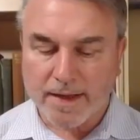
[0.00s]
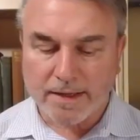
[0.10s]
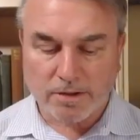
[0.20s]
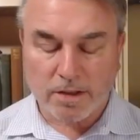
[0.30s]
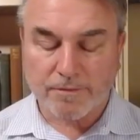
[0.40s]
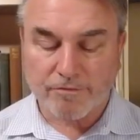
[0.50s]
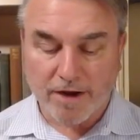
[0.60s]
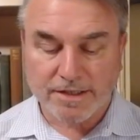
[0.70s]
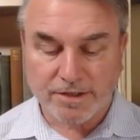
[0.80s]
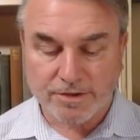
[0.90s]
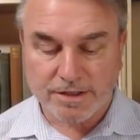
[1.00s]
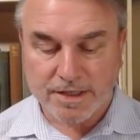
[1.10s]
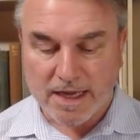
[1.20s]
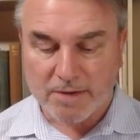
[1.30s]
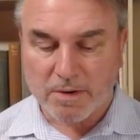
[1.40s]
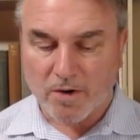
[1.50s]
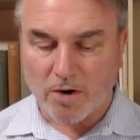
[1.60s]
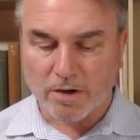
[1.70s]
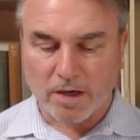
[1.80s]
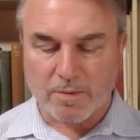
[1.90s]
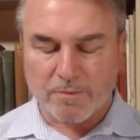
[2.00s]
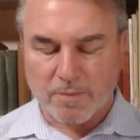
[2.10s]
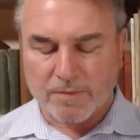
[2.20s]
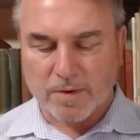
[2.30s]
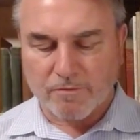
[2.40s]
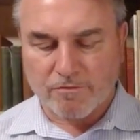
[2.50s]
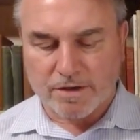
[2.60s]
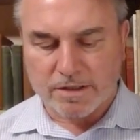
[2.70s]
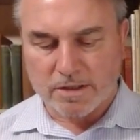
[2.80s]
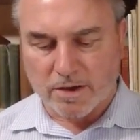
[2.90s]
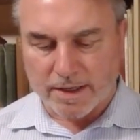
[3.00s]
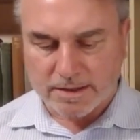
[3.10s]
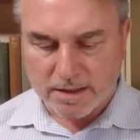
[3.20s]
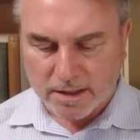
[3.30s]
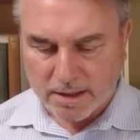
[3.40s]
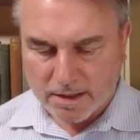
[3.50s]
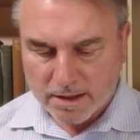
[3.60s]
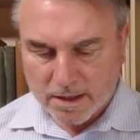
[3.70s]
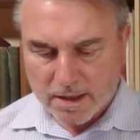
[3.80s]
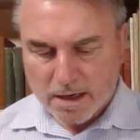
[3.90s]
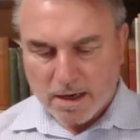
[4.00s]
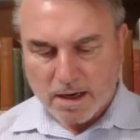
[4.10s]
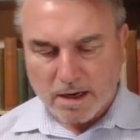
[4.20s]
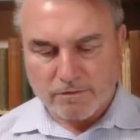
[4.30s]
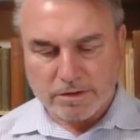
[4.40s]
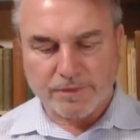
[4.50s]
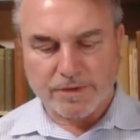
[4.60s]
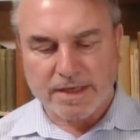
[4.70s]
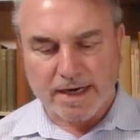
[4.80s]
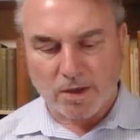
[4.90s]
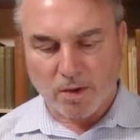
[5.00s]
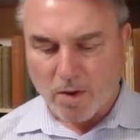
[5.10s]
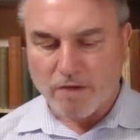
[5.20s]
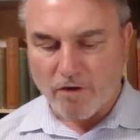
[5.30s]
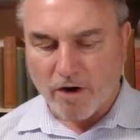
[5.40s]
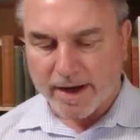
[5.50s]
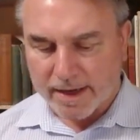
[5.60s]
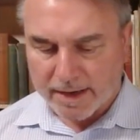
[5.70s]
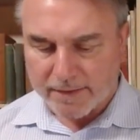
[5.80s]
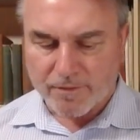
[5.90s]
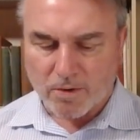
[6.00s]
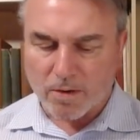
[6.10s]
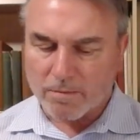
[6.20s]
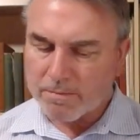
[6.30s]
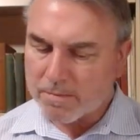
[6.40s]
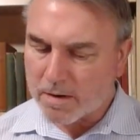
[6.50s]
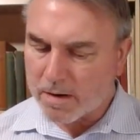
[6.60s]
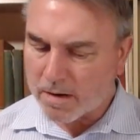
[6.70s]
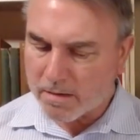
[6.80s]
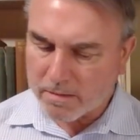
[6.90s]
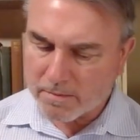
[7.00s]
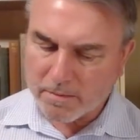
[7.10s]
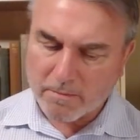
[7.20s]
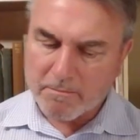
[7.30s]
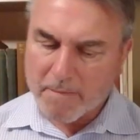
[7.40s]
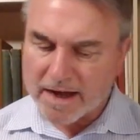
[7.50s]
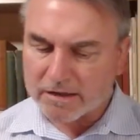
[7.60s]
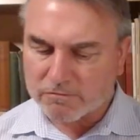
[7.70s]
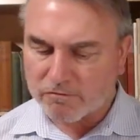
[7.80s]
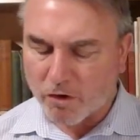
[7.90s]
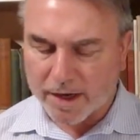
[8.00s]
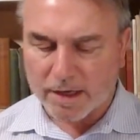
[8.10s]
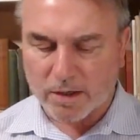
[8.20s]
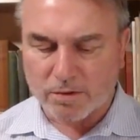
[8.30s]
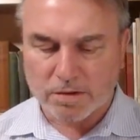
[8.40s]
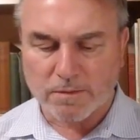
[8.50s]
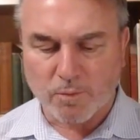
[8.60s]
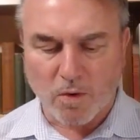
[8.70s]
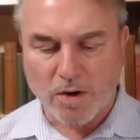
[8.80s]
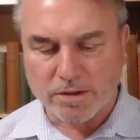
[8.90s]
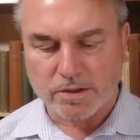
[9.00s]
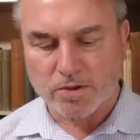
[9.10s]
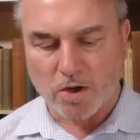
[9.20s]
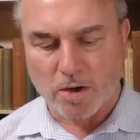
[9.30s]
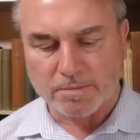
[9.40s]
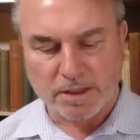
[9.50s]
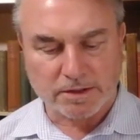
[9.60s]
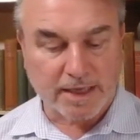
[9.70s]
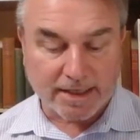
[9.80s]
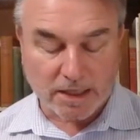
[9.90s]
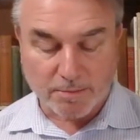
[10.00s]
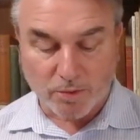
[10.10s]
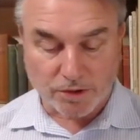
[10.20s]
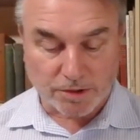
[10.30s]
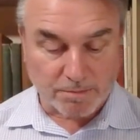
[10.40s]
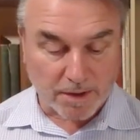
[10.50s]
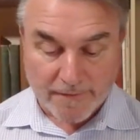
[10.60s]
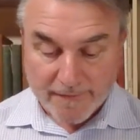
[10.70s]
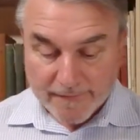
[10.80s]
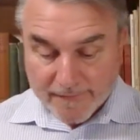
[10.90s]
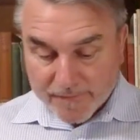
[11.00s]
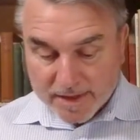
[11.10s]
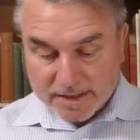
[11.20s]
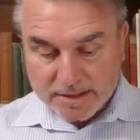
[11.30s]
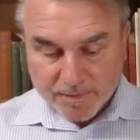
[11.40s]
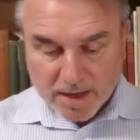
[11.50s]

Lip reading: that turn of phrase he uses there. We've criticized Christopher Shannon quite rightly for maladroit use of words and terms such as anti-abortion, but this